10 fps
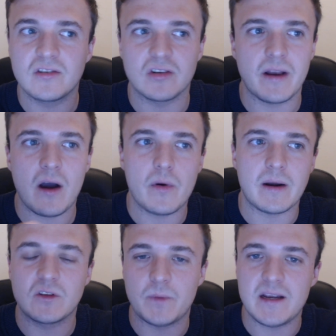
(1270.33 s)
So now when
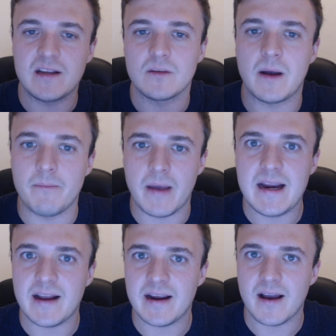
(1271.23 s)
I'm speaking to my
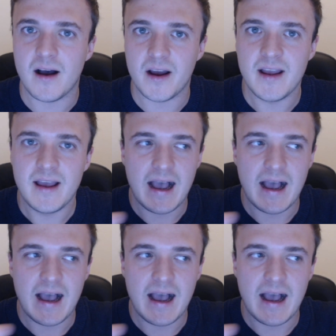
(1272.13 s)
main I